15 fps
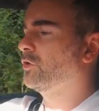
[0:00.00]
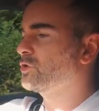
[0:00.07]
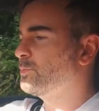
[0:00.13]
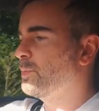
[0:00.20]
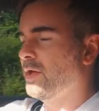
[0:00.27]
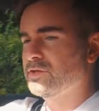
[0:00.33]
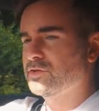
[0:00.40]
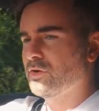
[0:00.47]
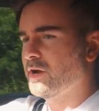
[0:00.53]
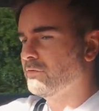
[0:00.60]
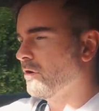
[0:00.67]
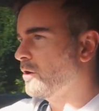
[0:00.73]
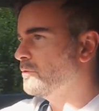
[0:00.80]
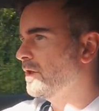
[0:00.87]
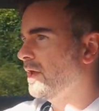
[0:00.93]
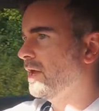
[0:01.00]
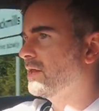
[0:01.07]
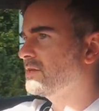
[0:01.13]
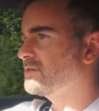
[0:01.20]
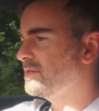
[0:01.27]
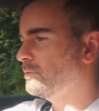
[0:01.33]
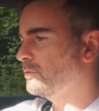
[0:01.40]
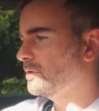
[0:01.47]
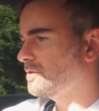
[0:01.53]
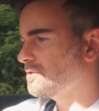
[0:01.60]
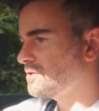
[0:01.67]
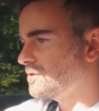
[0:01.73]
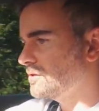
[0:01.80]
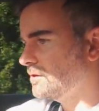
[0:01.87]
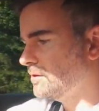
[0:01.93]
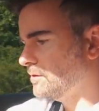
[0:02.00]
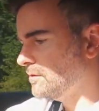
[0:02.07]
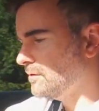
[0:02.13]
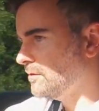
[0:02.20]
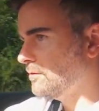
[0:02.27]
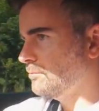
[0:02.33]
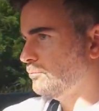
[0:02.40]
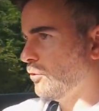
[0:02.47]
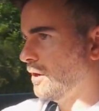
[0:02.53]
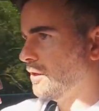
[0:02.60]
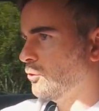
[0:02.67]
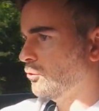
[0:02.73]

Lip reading: a nice bit of straight road here. Let's see what this brake